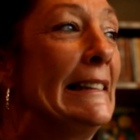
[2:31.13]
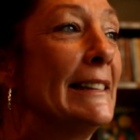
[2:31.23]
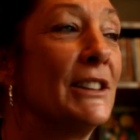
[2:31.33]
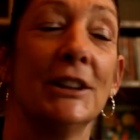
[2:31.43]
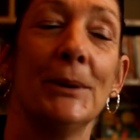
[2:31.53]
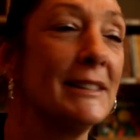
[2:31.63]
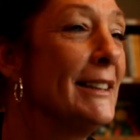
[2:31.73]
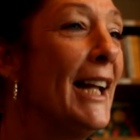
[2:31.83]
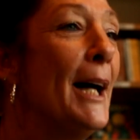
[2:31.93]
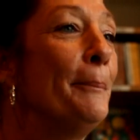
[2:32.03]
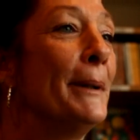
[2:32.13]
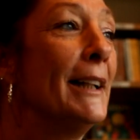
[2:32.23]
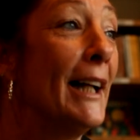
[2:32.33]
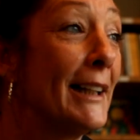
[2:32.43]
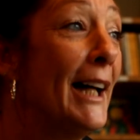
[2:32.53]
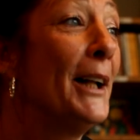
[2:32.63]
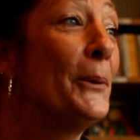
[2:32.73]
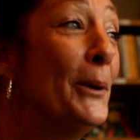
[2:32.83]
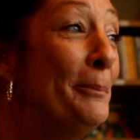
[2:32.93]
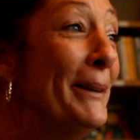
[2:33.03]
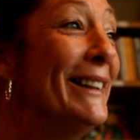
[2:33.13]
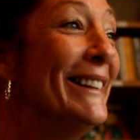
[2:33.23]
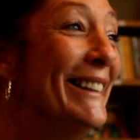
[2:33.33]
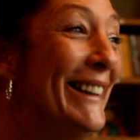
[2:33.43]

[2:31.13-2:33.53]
she wasn't happy. I got a whooping.